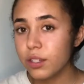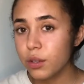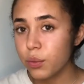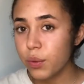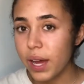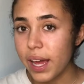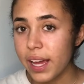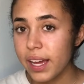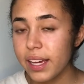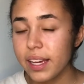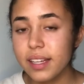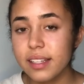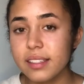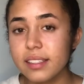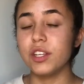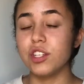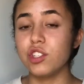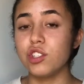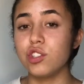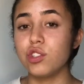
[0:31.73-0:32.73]
away in
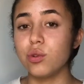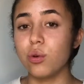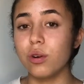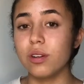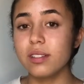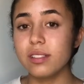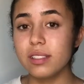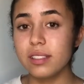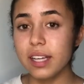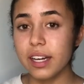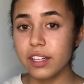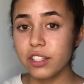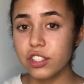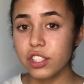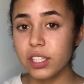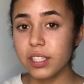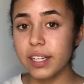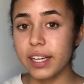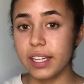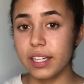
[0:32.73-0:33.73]
the short
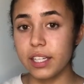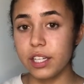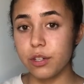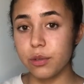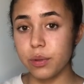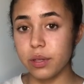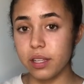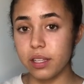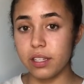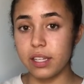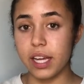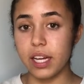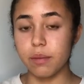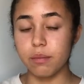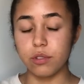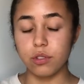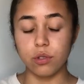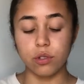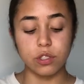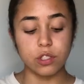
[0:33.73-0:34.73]
section like near where the denim
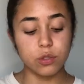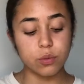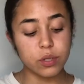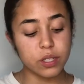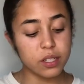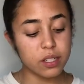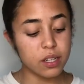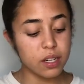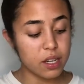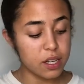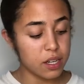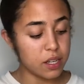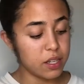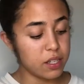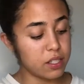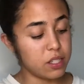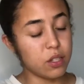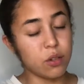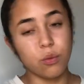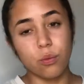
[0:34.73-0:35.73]
shorts were,
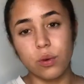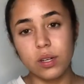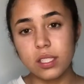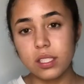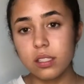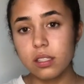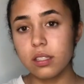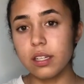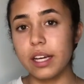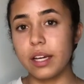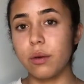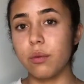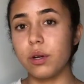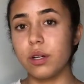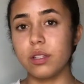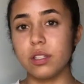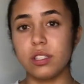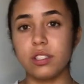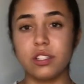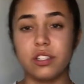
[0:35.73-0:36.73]
so it wasn't like where
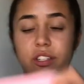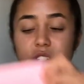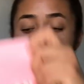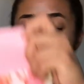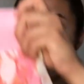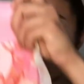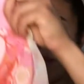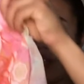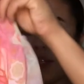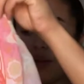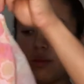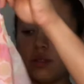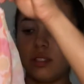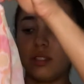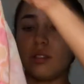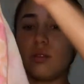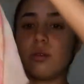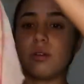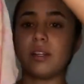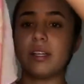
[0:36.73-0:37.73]
the skirts were. It was
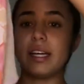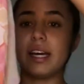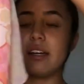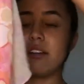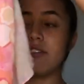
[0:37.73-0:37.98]
totally out